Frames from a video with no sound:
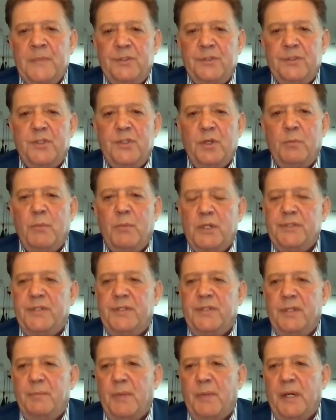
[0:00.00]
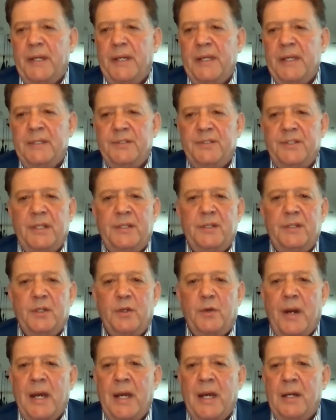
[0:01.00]
So most of the money is in the
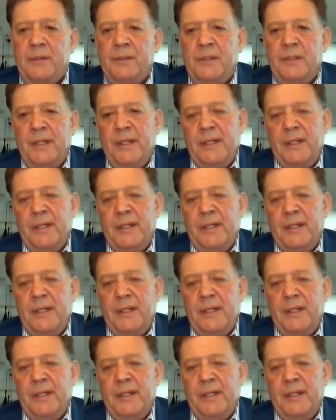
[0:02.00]
ground,